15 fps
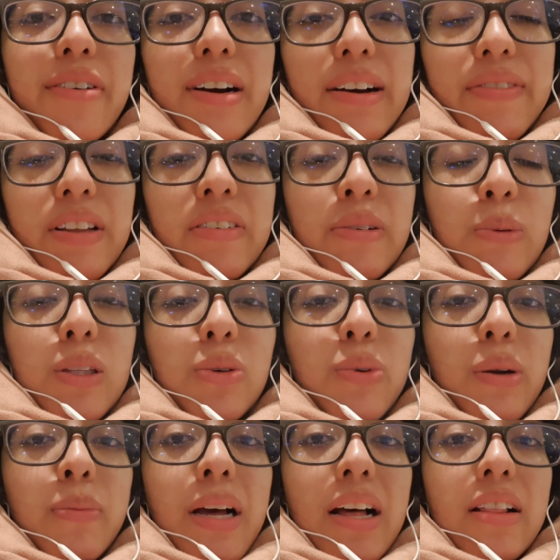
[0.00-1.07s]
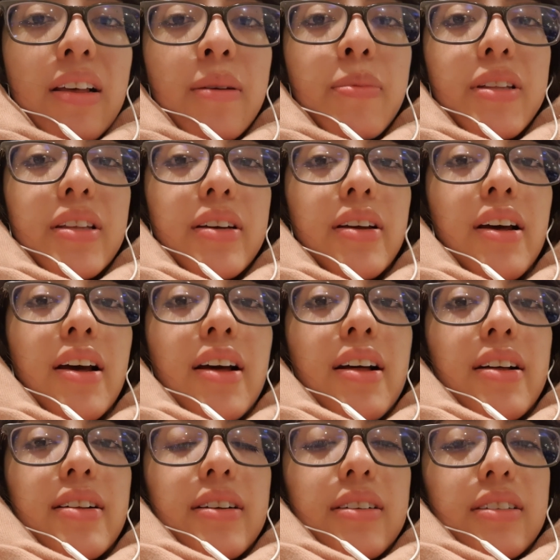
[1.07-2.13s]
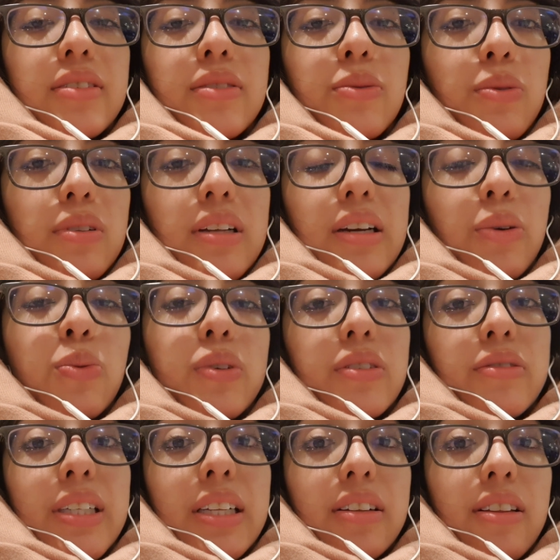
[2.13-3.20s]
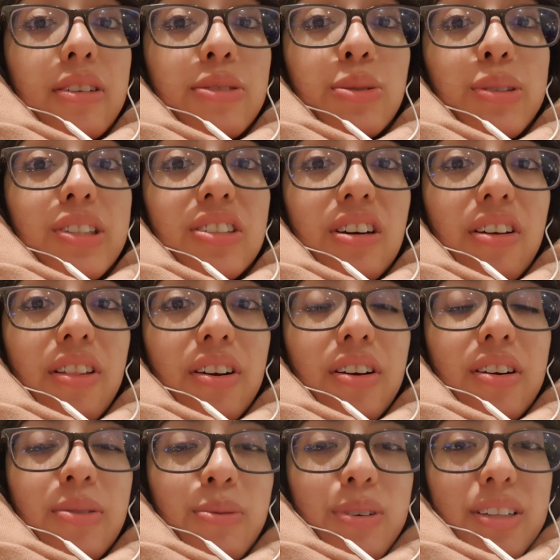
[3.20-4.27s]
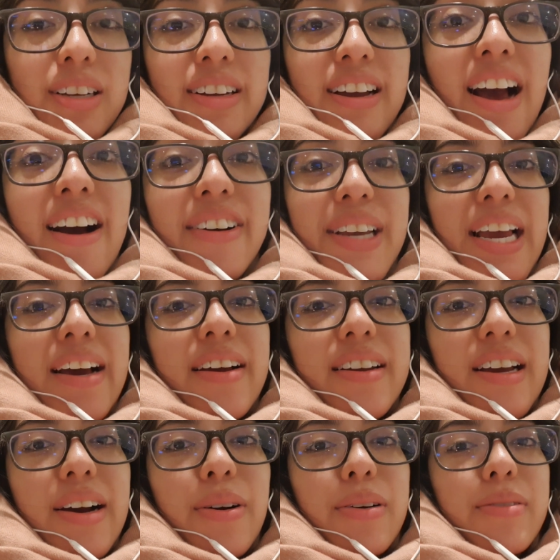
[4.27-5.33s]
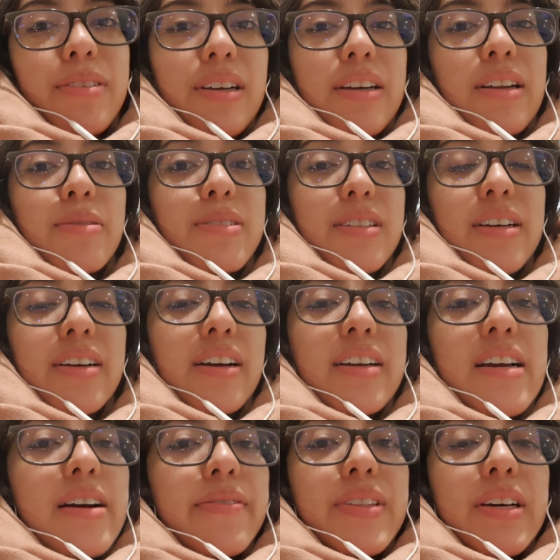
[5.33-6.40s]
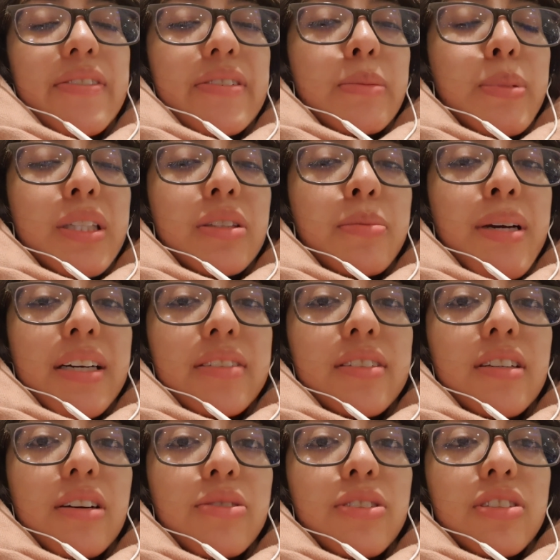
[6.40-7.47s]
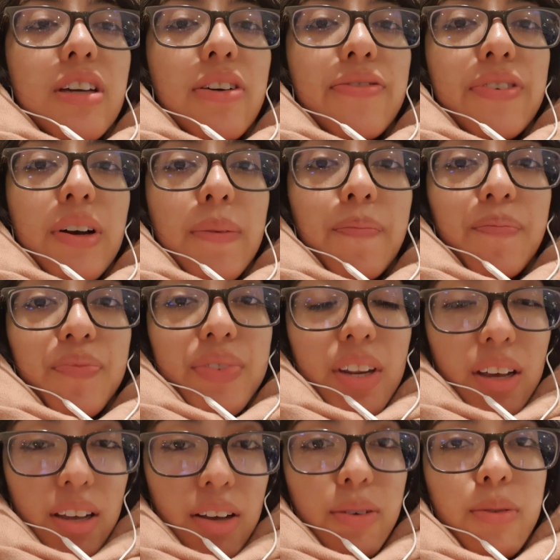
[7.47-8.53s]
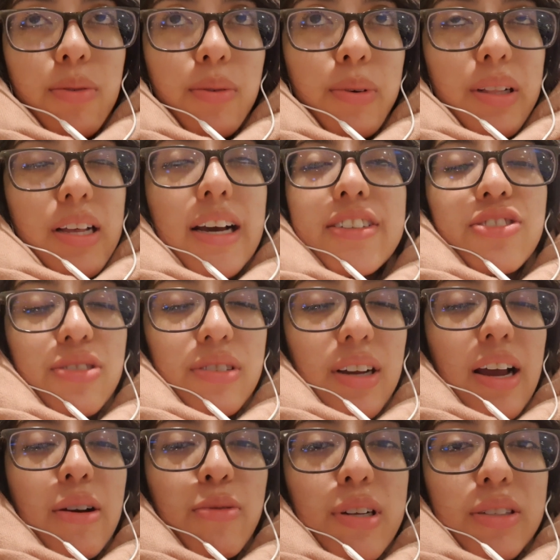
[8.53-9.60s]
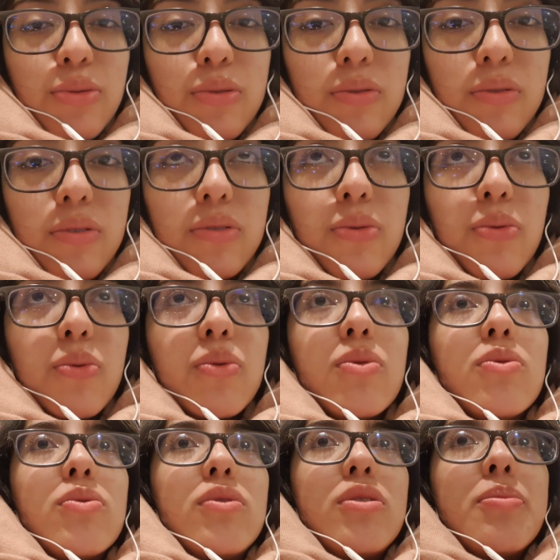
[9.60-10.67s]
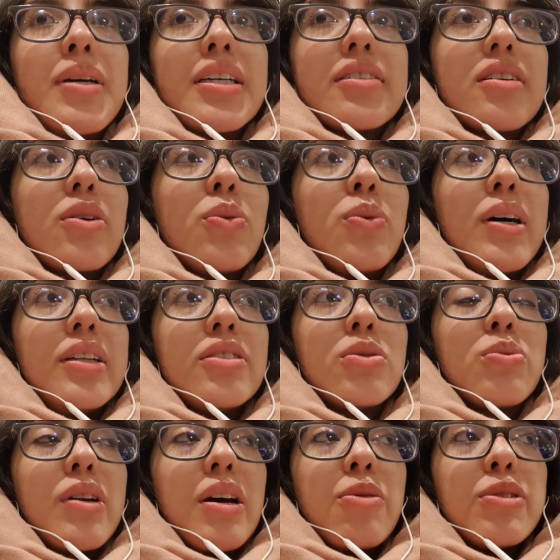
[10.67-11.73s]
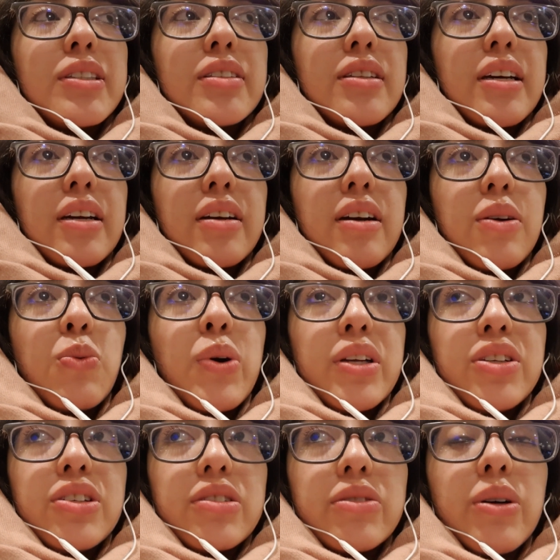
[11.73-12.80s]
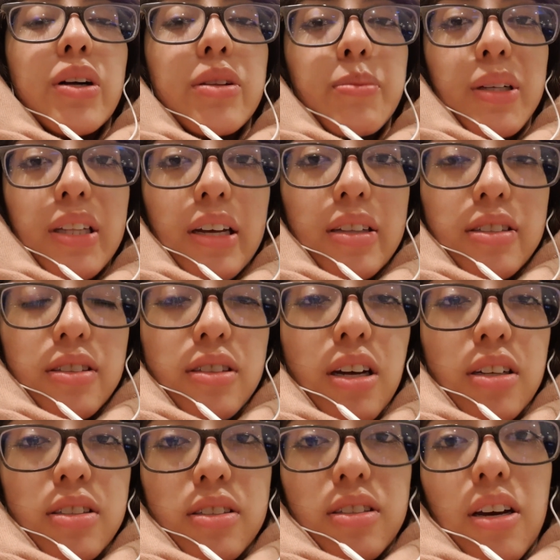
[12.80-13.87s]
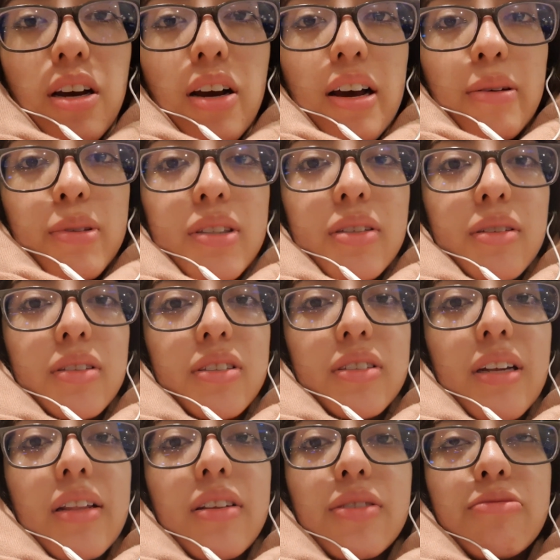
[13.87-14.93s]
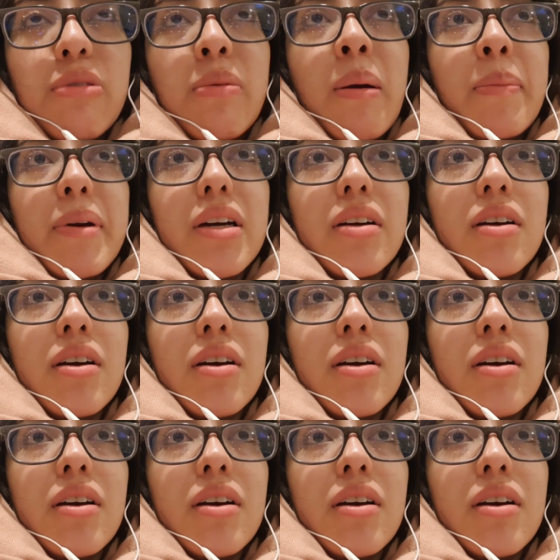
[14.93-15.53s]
I've never been to Guatemala, but it's like we're really close to each other." And we're like, "Oh yeah, yeah." And I was like, "Oh yeah, I've never been to Mexico and stuff." Well, actually, I was to Mexico once when I was like 1 year old, but that does not count because I don't remember.